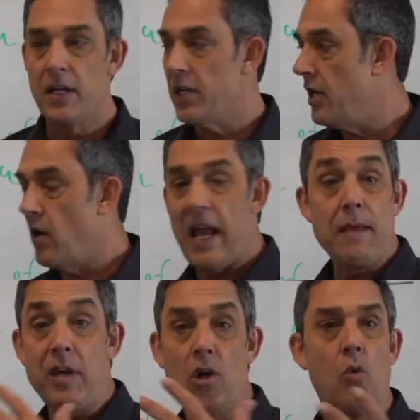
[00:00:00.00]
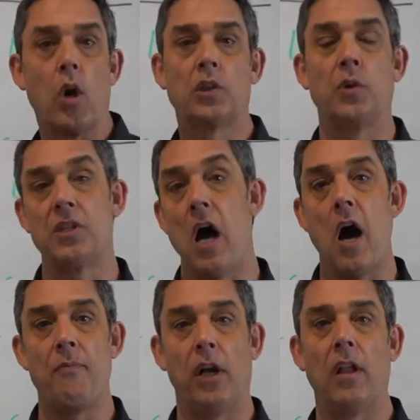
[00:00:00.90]
you know, Amy, who works with
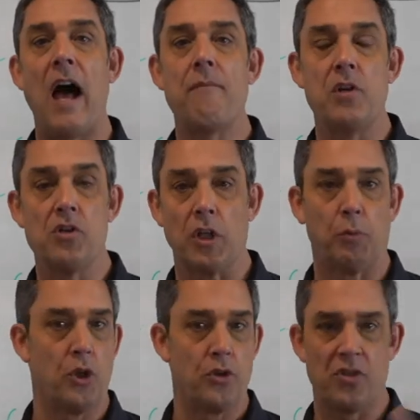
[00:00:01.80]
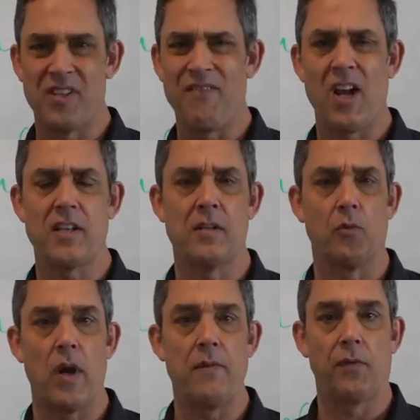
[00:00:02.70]
Tom, they're live music producers. They've got some
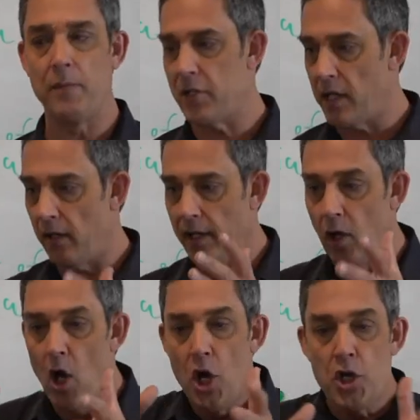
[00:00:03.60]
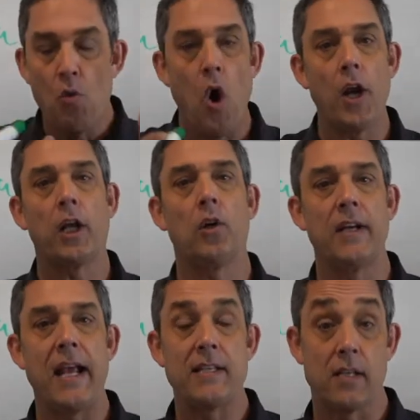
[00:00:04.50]
great free material. You want to
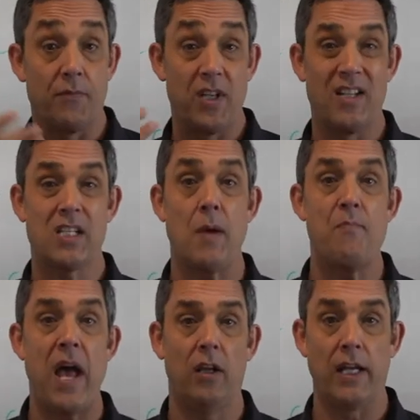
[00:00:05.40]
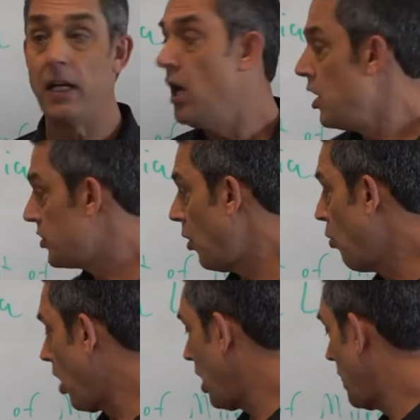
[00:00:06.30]
create something that's compelling. So
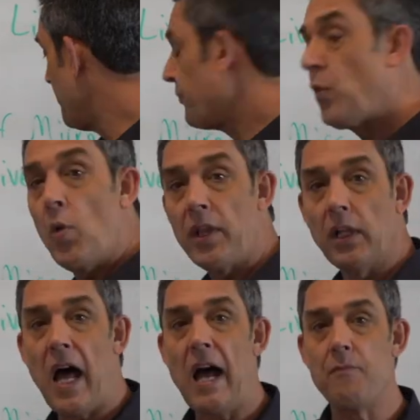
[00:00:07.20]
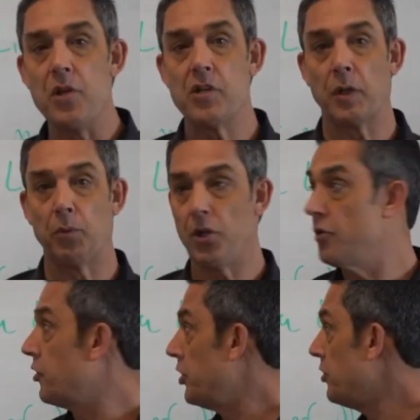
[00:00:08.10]
work with a live music
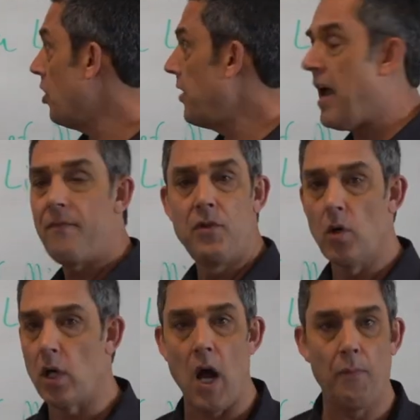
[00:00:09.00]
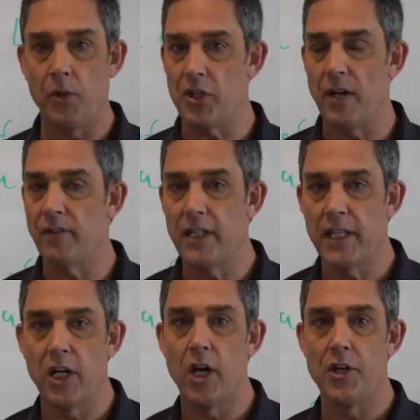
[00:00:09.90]
producer. You don't have to accomplish
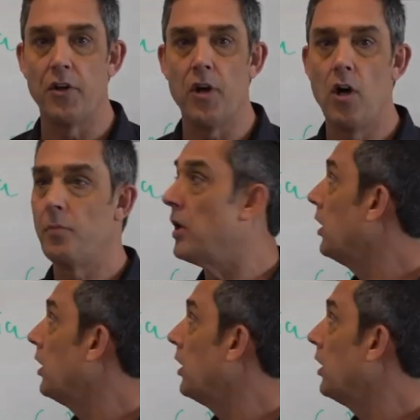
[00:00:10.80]
everything on your own, but a